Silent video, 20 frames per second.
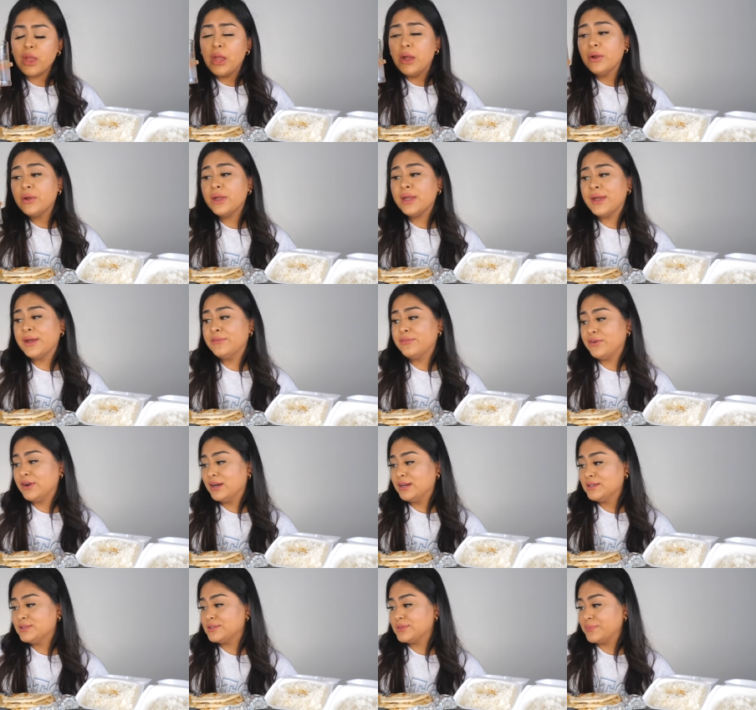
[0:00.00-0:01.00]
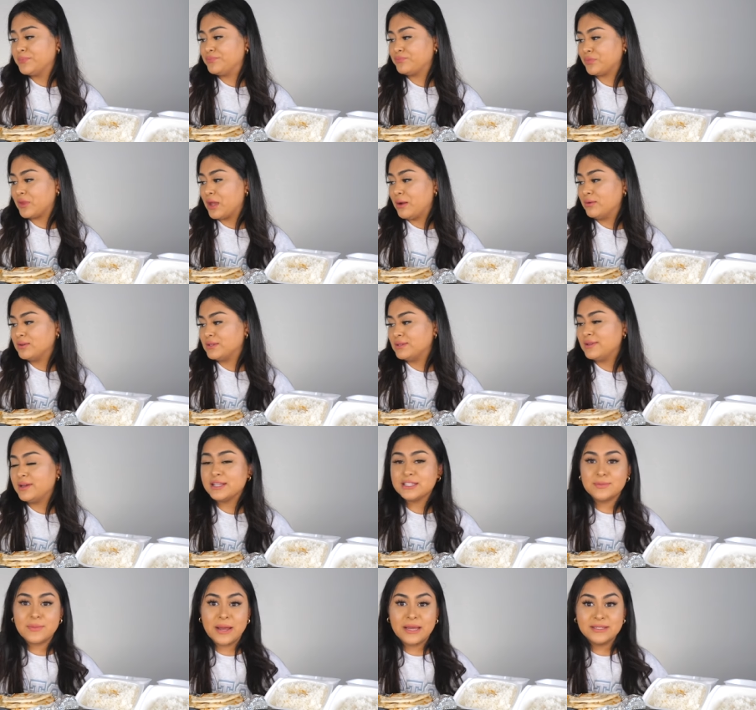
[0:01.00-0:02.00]
Okay, at first it wasn't
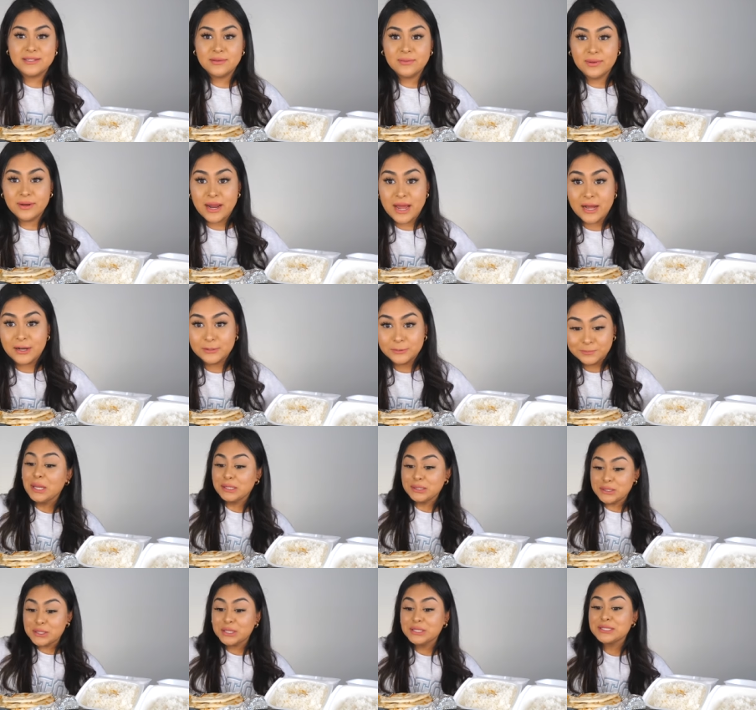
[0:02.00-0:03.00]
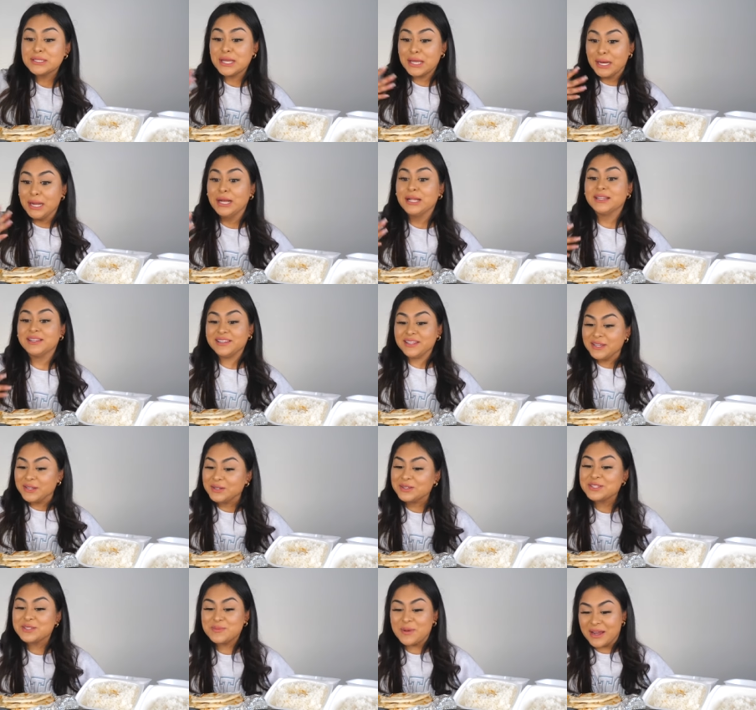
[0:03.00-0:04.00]
that spicy, but now it's starting to get a
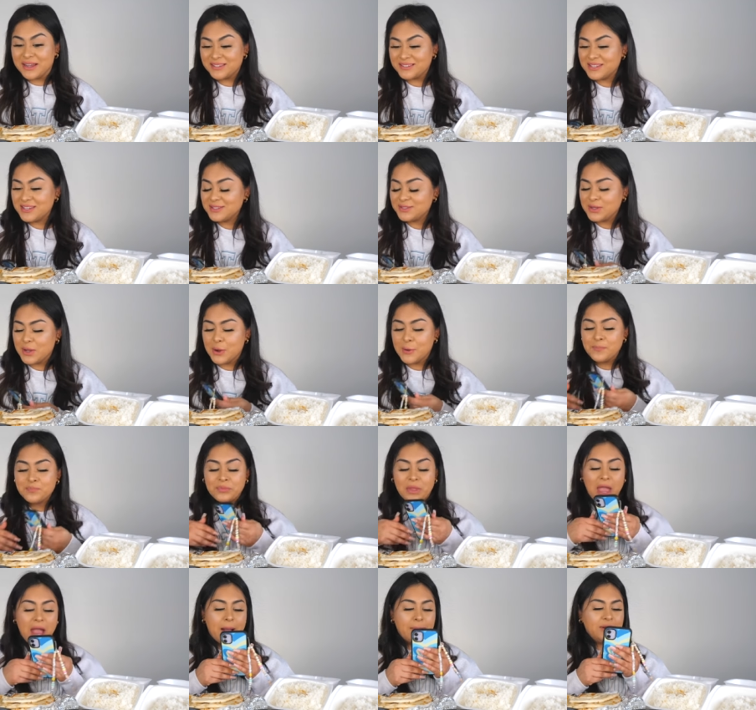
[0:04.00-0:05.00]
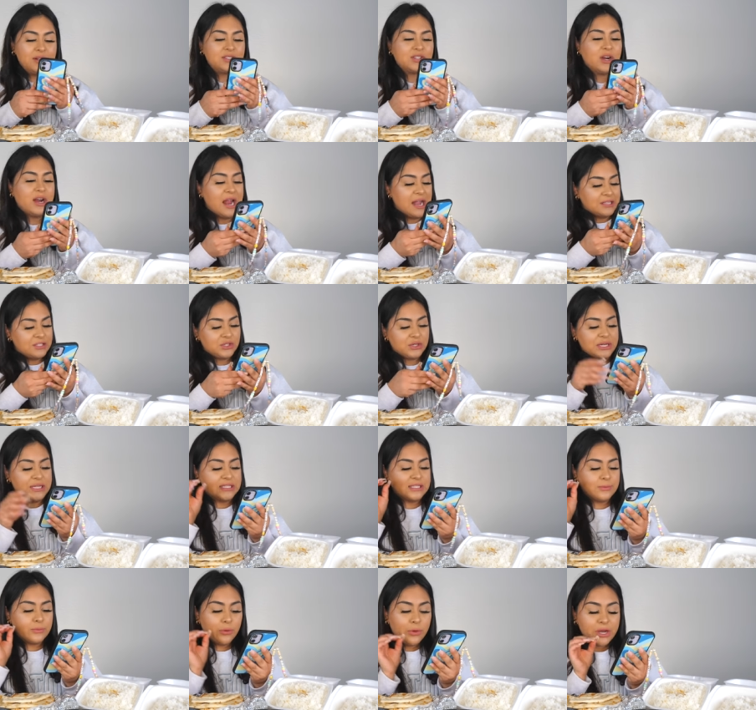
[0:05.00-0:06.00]
little spicy. So I'm gonna start answering
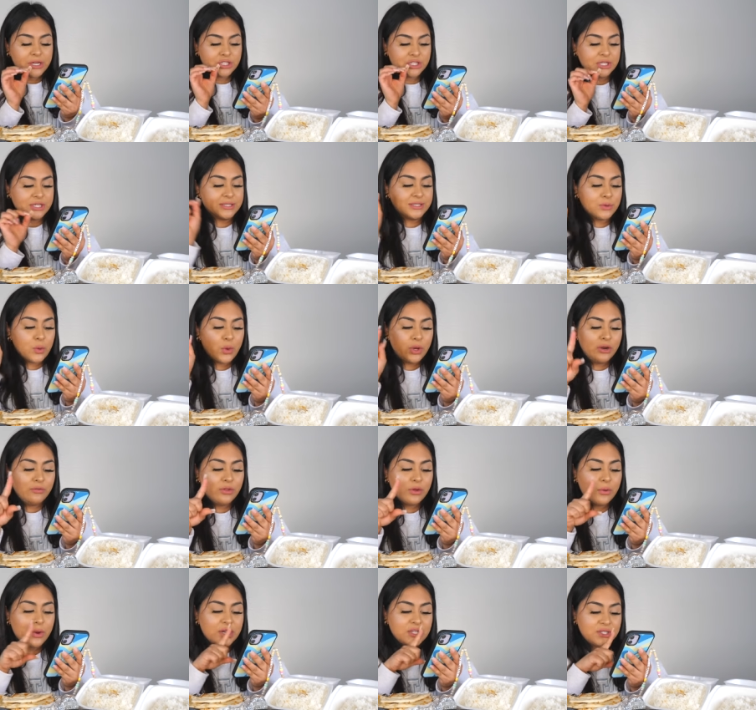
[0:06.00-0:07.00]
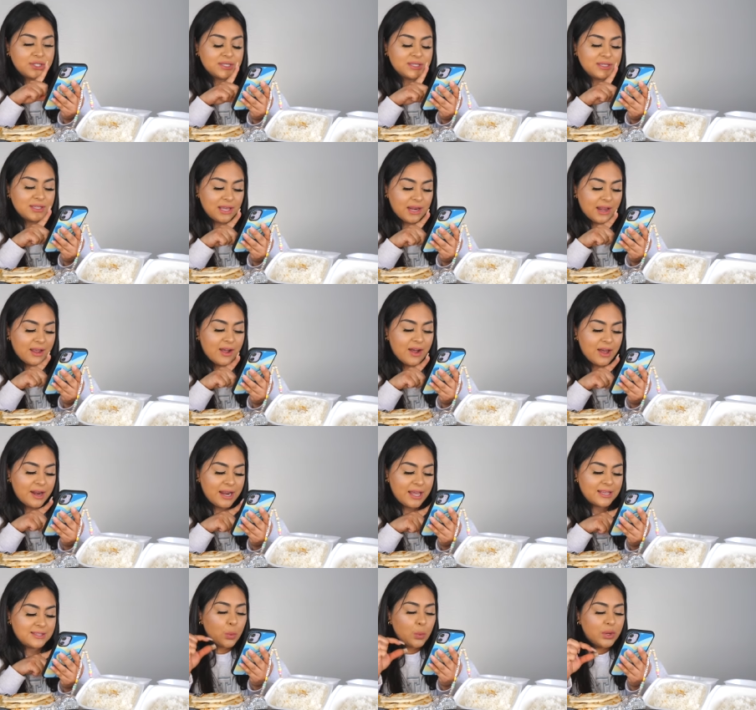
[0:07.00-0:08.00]
some questions. One of the questions that I got
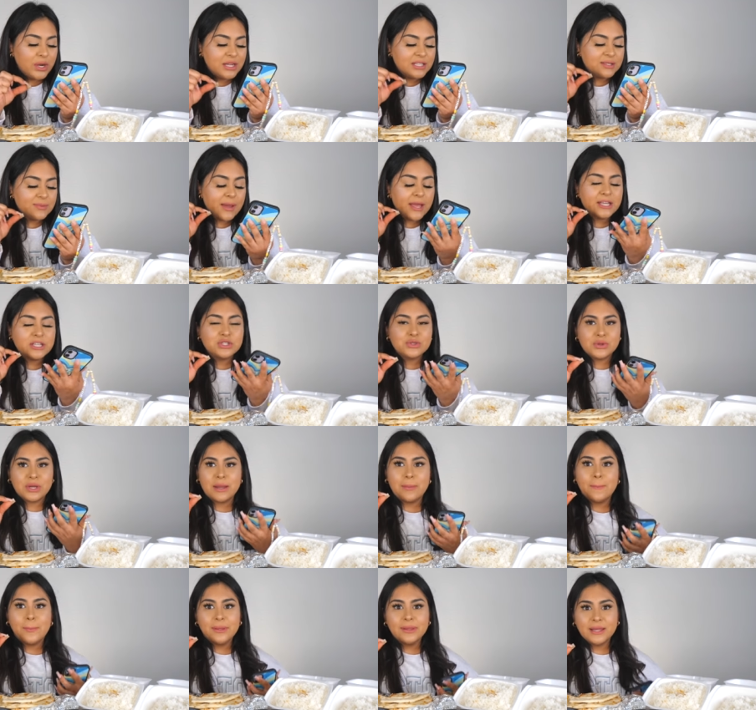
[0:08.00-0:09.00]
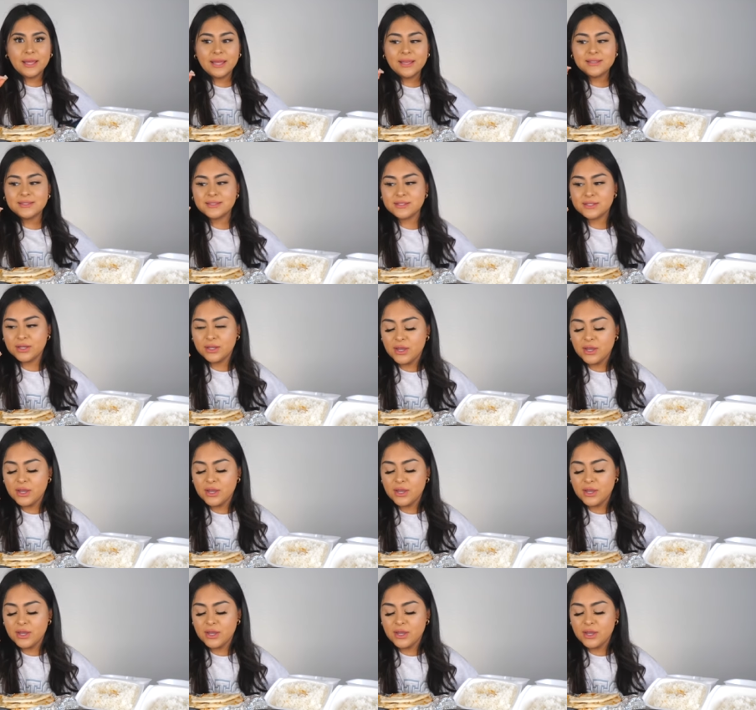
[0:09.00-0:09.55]
is, what is my dream place to